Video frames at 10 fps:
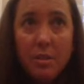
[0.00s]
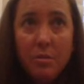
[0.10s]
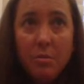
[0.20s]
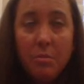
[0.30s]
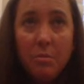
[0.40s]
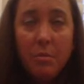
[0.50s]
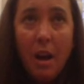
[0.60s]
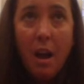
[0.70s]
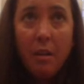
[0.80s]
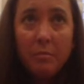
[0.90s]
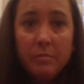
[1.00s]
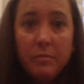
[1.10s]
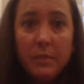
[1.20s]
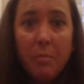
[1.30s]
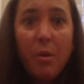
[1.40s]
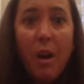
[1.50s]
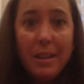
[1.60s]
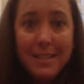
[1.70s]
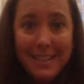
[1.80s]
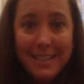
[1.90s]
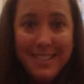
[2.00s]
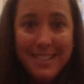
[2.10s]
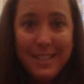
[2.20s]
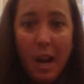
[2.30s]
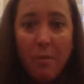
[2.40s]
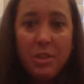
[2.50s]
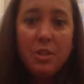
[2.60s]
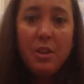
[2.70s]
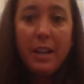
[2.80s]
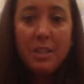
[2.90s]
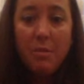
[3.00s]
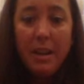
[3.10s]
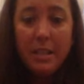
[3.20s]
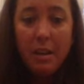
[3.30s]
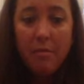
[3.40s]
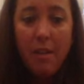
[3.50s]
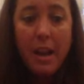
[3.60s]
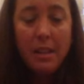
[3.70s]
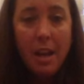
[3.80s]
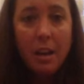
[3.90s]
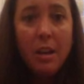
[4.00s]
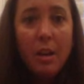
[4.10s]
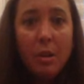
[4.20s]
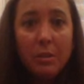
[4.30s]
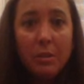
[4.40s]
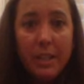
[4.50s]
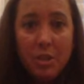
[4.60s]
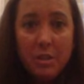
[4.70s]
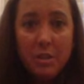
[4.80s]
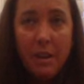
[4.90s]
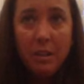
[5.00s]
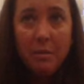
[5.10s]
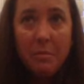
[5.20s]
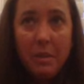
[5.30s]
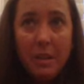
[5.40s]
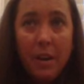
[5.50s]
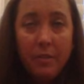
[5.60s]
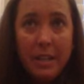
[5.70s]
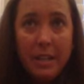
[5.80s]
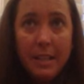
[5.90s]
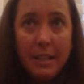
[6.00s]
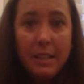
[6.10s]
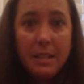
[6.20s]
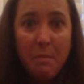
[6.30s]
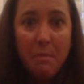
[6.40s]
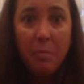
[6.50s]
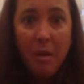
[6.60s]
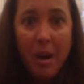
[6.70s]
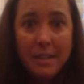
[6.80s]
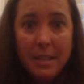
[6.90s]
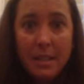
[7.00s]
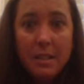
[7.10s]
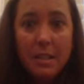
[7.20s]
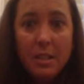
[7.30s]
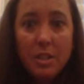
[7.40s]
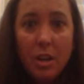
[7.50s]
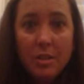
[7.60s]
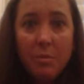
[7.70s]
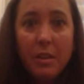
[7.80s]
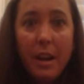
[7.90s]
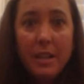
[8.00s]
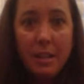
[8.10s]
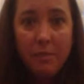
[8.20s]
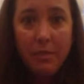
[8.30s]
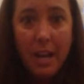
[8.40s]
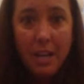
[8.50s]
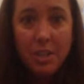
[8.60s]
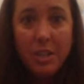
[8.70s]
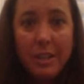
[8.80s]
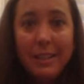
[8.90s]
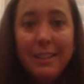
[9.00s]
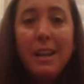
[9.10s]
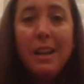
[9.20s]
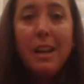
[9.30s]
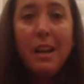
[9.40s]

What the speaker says: to the process that I was trying to identify, that relational development fundraising is about a process that starts with identification,